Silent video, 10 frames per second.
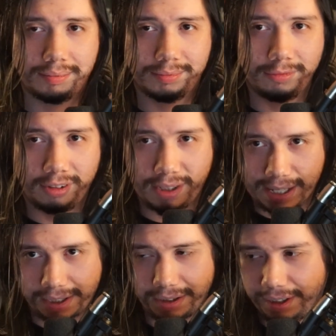
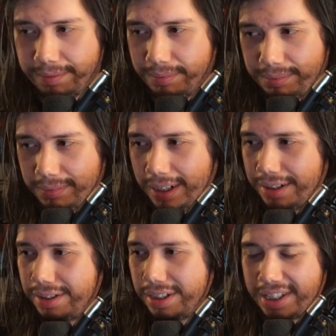lastly,
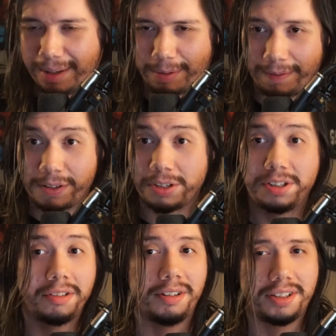it's the saber I've touched
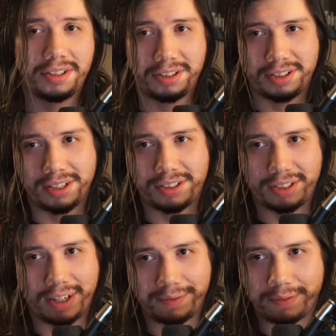the least since
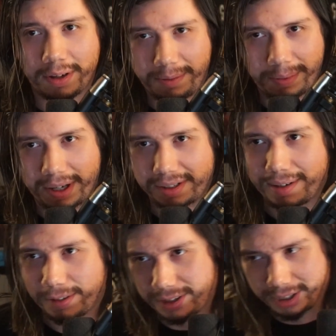I've unboxed
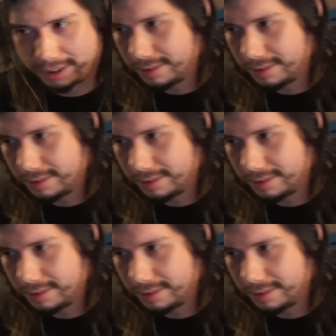everything.